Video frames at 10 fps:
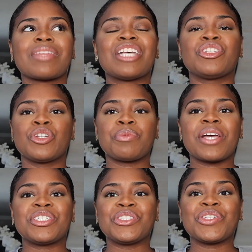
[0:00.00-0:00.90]
as a nurse
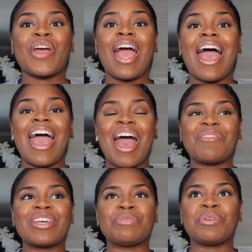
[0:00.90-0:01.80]
practitioner, I
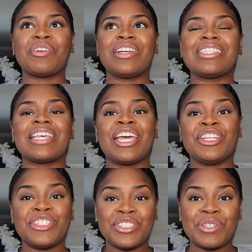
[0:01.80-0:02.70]
have experienced
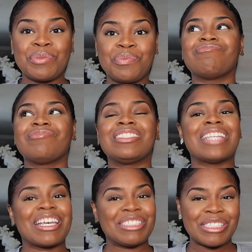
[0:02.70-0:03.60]
ageism,
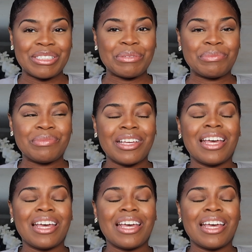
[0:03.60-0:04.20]
sexism,